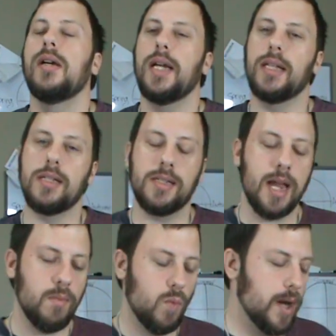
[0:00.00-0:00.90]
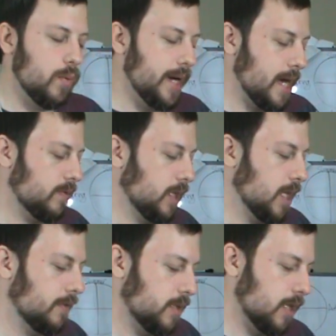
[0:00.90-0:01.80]
In the same way, we have a
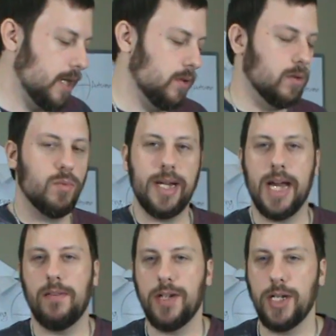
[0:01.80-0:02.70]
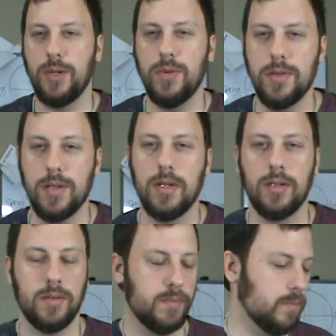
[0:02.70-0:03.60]
life cycle. We have youth,
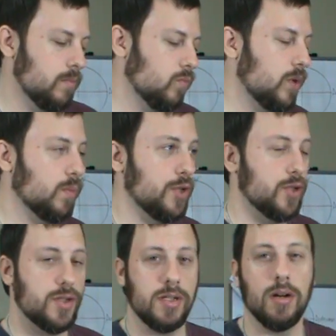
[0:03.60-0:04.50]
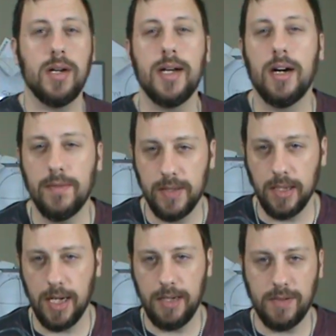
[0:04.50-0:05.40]
when we're just starting off in
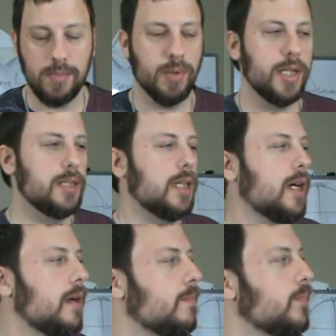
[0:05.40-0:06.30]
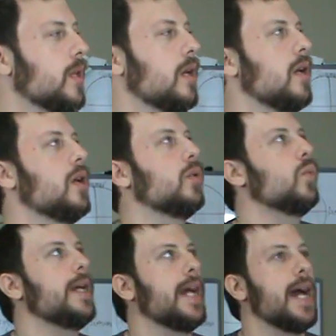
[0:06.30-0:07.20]
life, springtime.
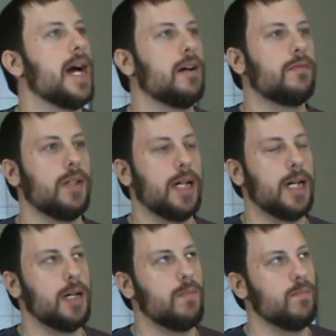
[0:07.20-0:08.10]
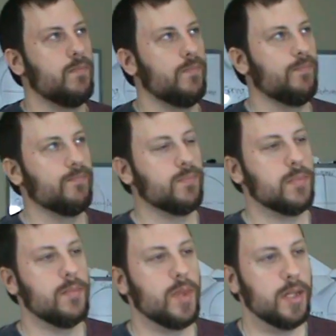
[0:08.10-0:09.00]
We have
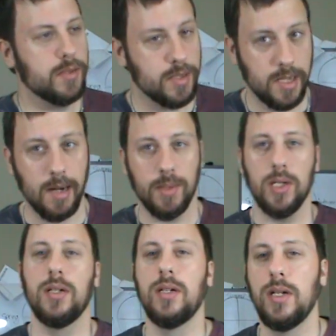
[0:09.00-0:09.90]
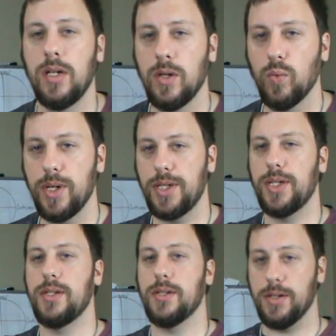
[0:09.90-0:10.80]
summer, which
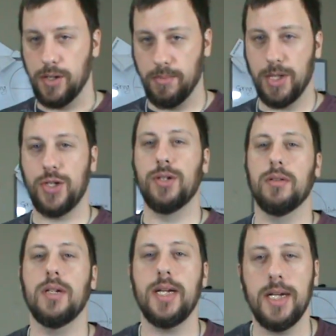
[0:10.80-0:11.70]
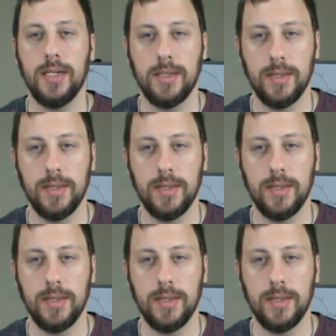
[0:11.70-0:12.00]
is your maturity,